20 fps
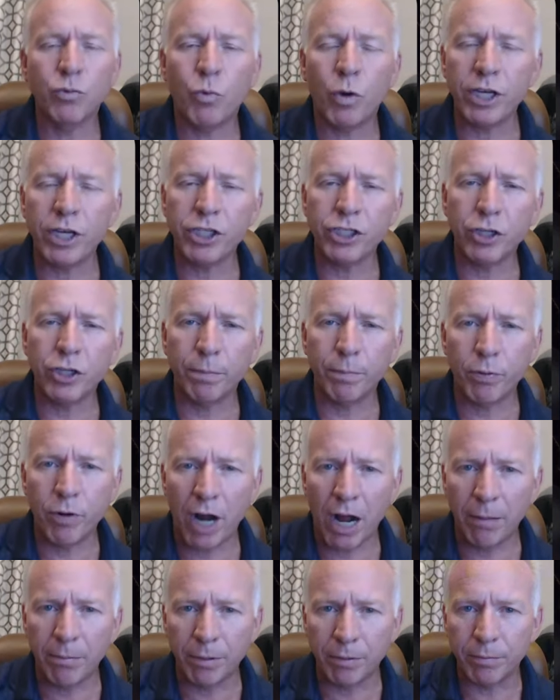What is your
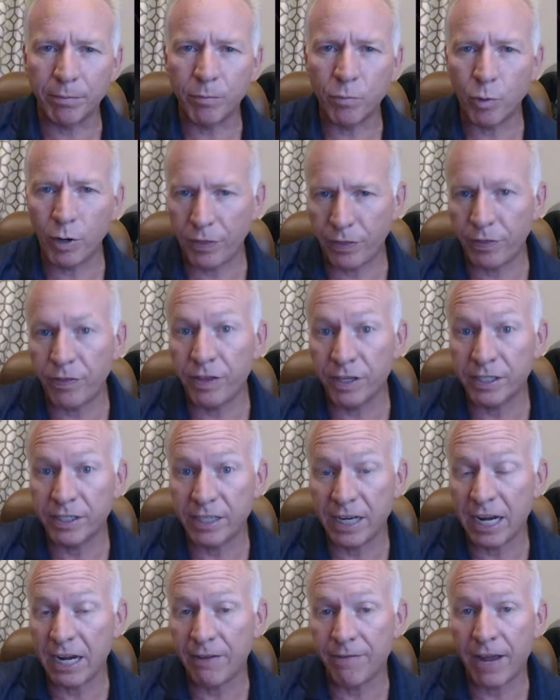problem with the
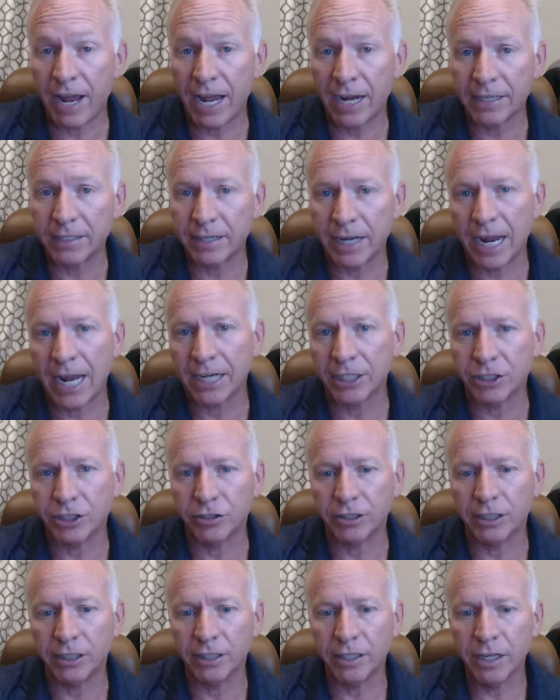SAVE Act,
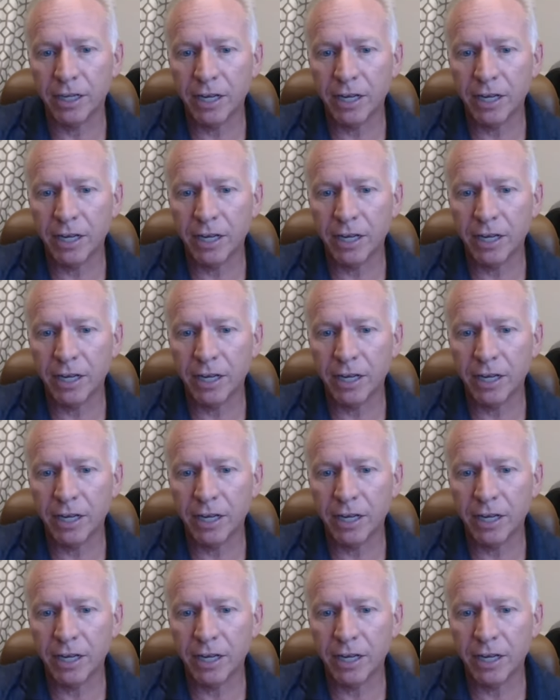actually?